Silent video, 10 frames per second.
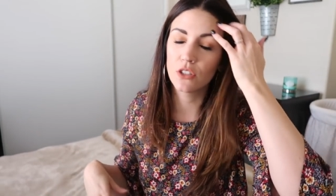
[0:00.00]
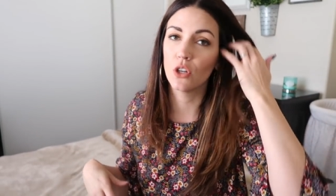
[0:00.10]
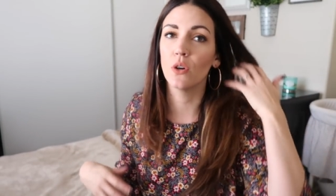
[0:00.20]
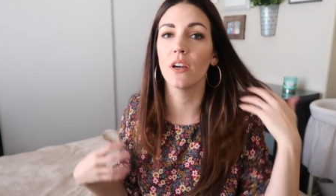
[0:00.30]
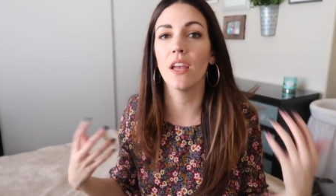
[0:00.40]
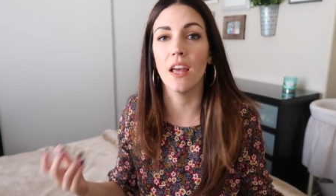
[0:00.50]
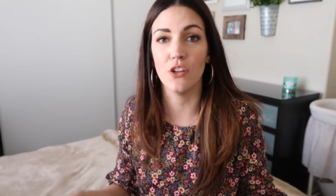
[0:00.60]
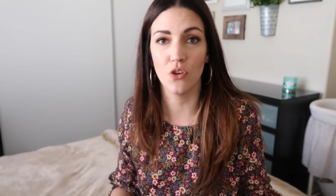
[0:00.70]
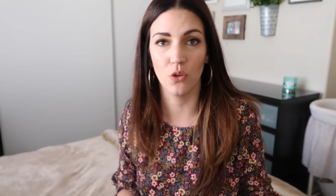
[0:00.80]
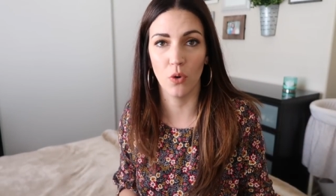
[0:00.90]
So
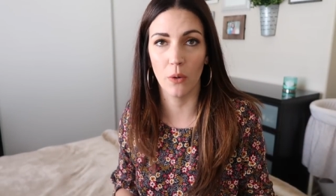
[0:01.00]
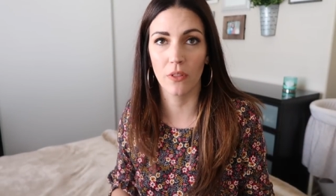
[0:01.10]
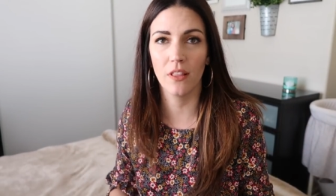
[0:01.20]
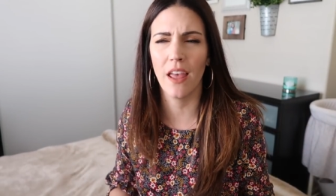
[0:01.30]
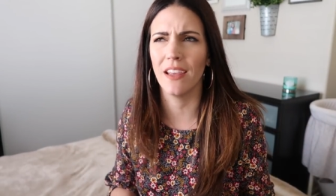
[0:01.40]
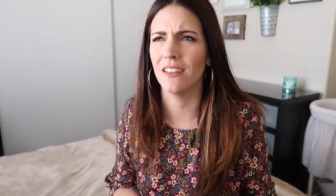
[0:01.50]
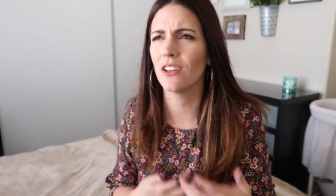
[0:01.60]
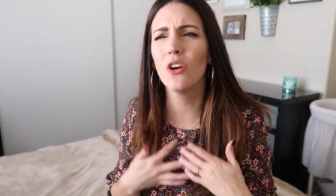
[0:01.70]
again, you can wear it with leggings.